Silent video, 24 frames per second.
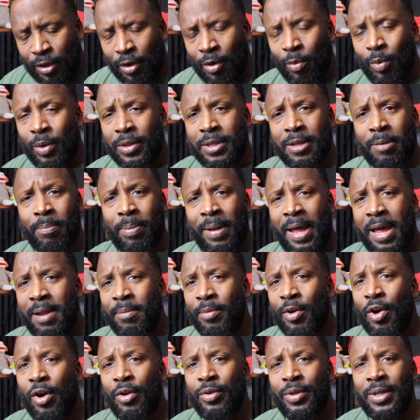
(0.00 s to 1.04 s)
with the
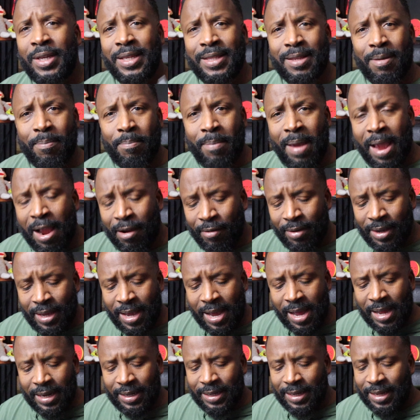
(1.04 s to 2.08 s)
platinum card, you get the
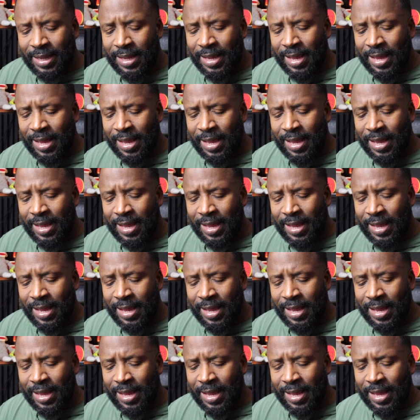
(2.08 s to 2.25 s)
Marriott